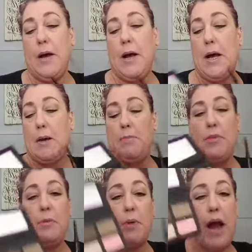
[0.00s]

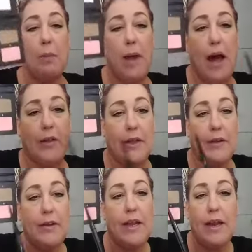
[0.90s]
The brow
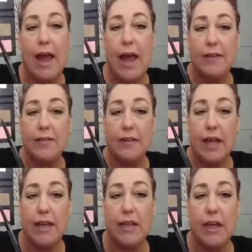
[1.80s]
palette, it has the
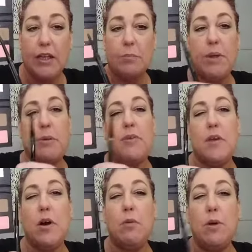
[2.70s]
light color, but it was
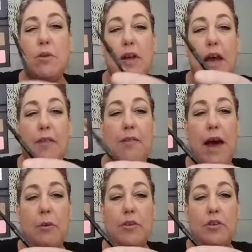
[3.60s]
almost,
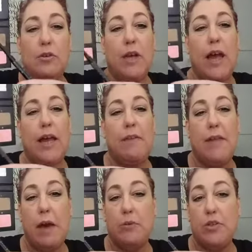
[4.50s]
that was too light
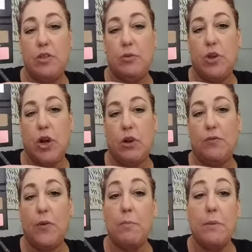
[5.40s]
and that was too dark
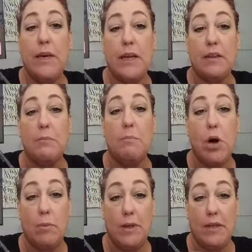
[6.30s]
for me at the
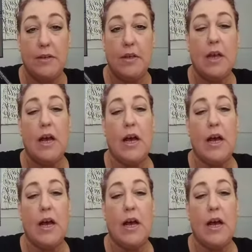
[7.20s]
moment,